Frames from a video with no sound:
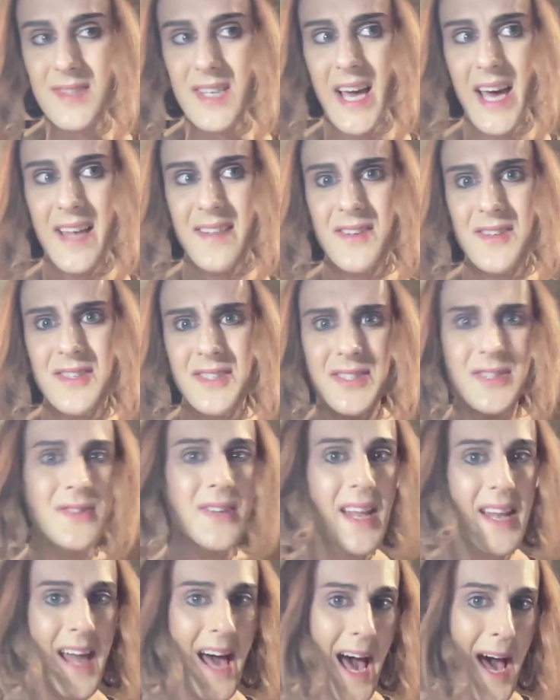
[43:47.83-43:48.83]
and they're still
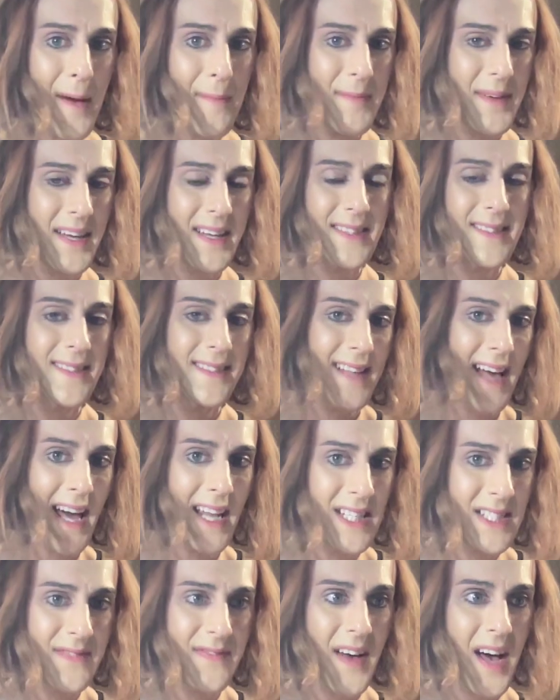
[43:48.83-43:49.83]
not happy and
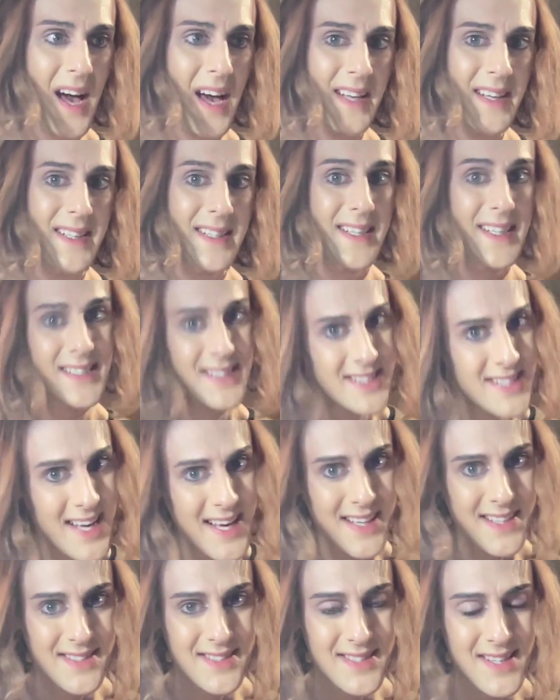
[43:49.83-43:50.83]
satisfied and
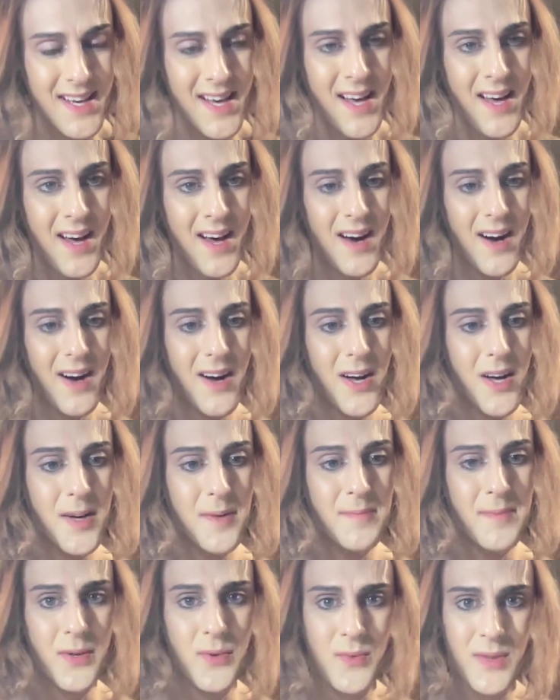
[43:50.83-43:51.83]
content.
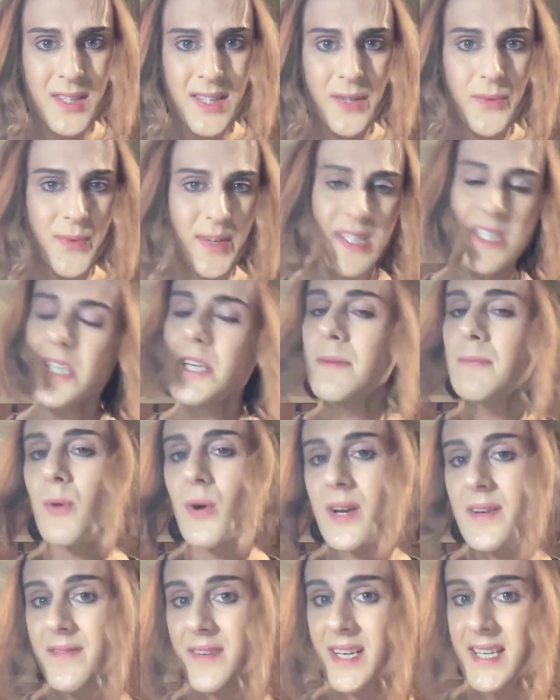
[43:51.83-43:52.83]
But really, reaching a
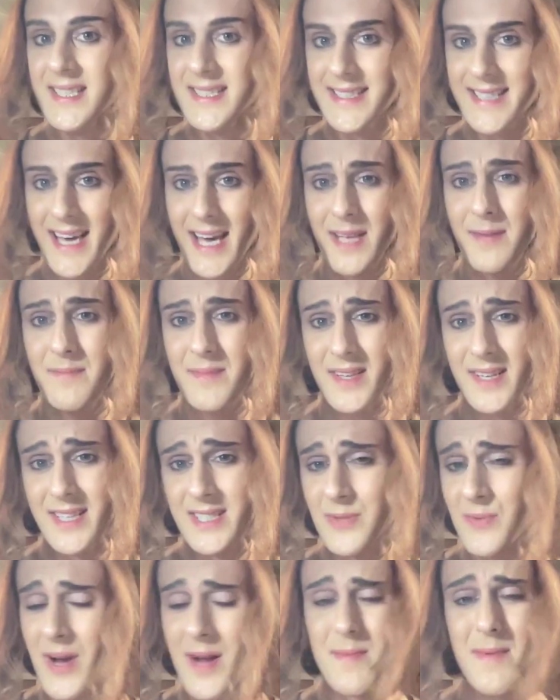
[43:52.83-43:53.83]
point of contentment
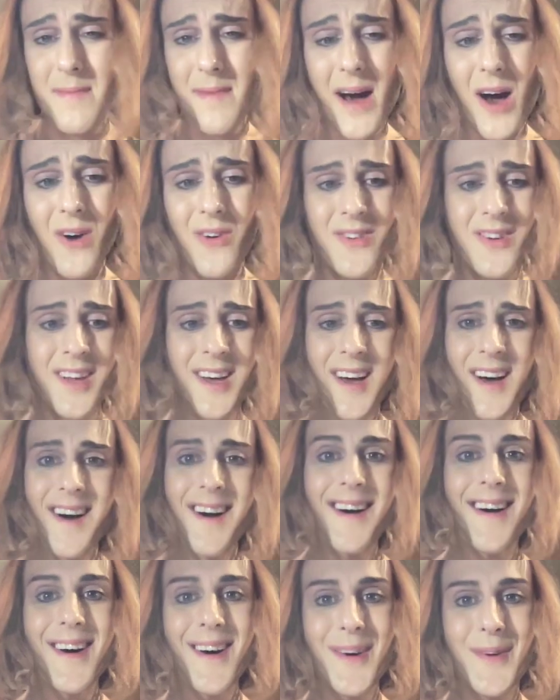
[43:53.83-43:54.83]
is where I'm about.
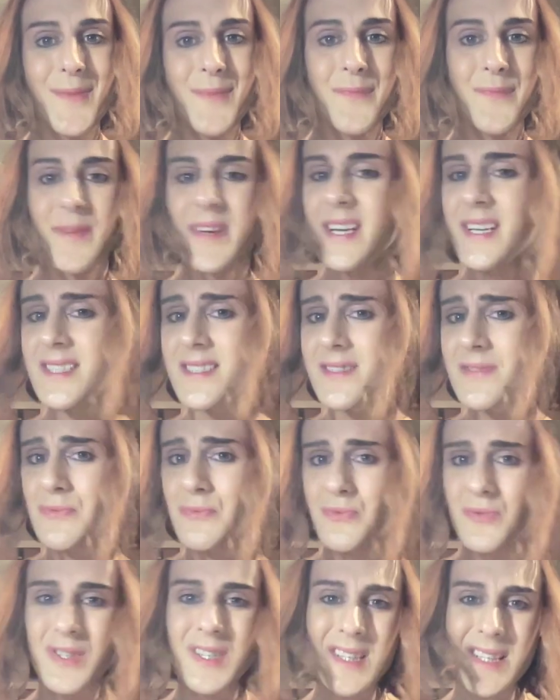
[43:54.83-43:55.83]
Because
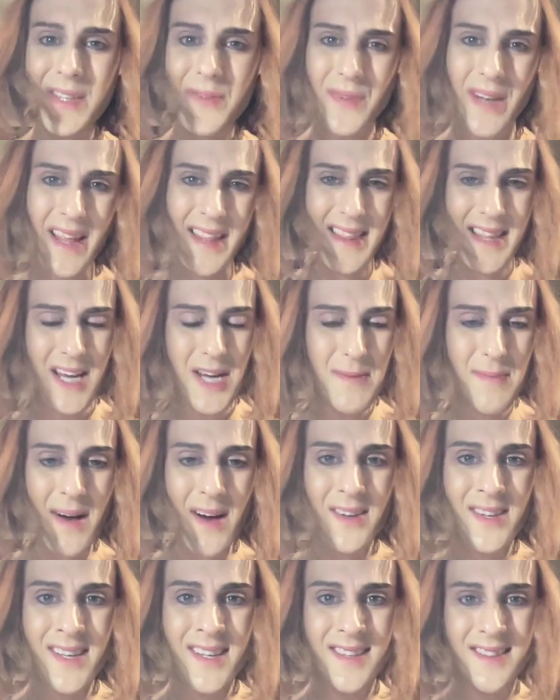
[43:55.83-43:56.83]
really, when I think
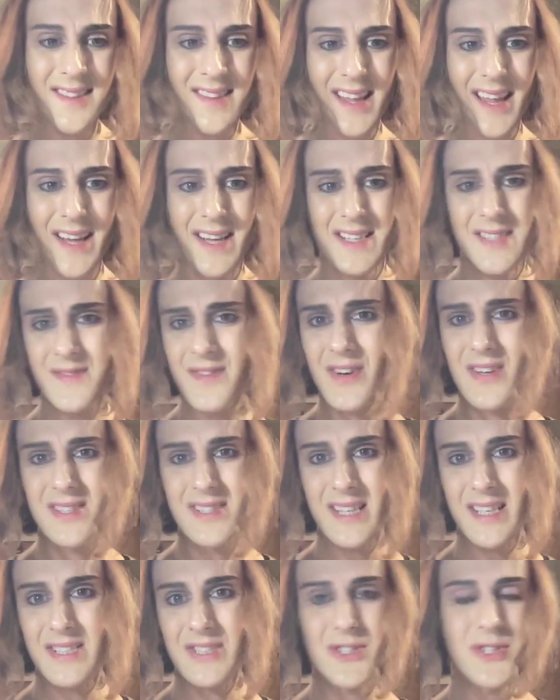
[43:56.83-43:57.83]
about it, like, as far
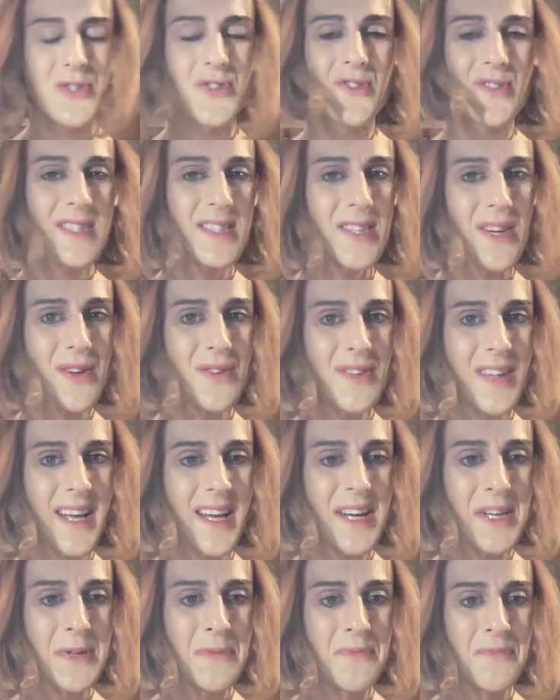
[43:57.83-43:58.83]
as, like, surgeries go,
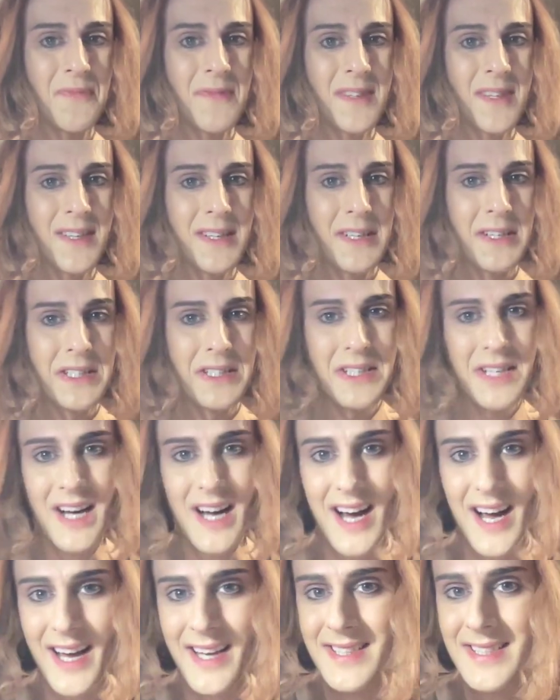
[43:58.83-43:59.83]
like, I